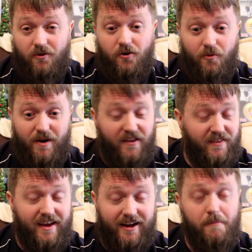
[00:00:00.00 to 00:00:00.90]
or one
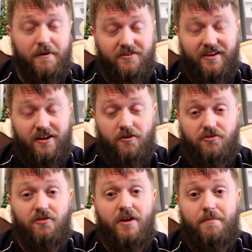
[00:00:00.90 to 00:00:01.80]
of their companies they
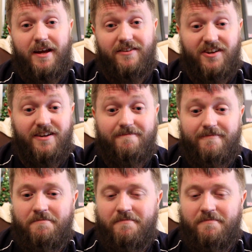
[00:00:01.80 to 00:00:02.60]
use to do their painting,